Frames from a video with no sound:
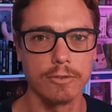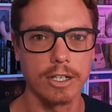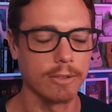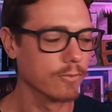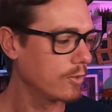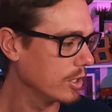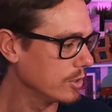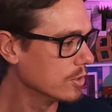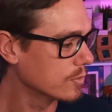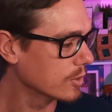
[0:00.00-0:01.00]
I can find a
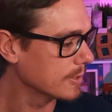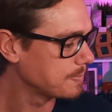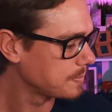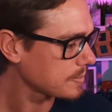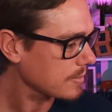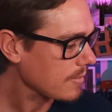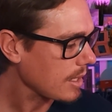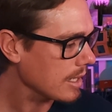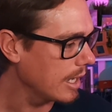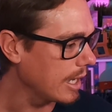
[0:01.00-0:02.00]
use for it.
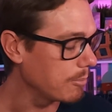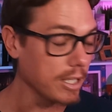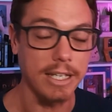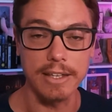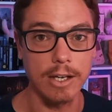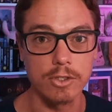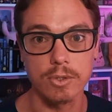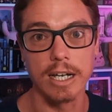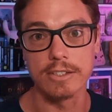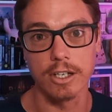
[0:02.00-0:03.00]
But yeah, that was
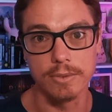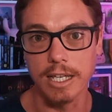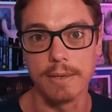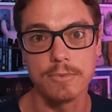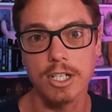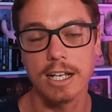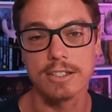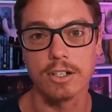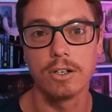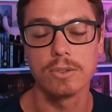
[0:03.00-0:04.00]
great. So yeah, shout out
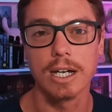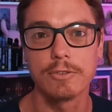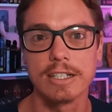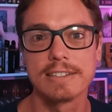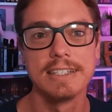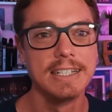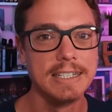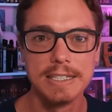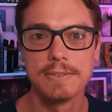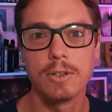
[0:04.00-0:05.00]
to Cult Graphics.
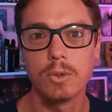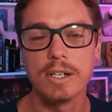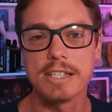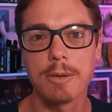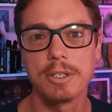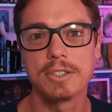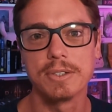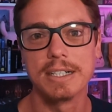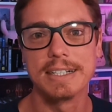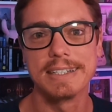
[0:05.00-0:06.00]
Always happy
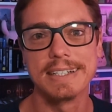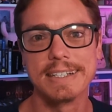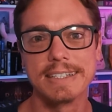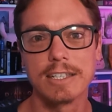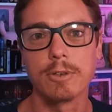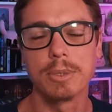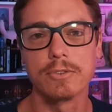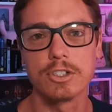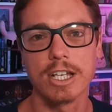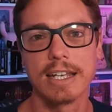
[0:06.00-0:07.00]
to give a bit of
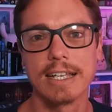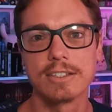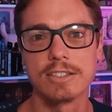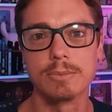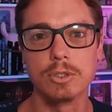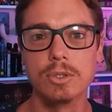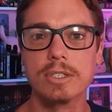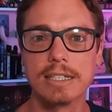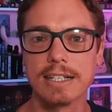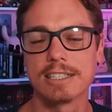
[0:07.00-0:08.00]
a shout out to some
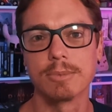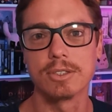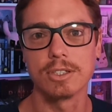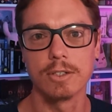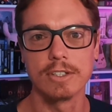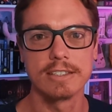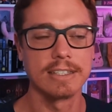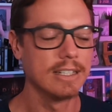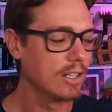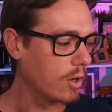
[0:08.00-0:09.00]
good customer service
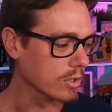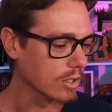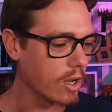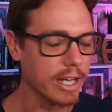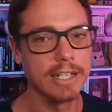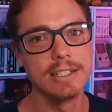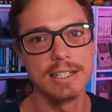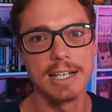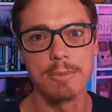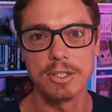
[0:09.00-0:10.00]
online,
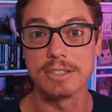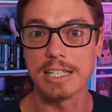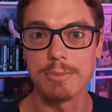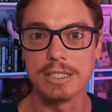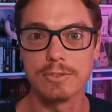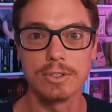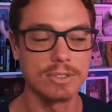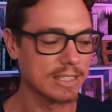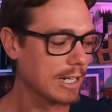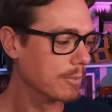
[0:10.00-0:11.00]
because it can be difficult
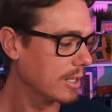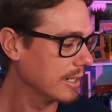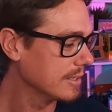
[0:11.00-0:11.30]
to come by.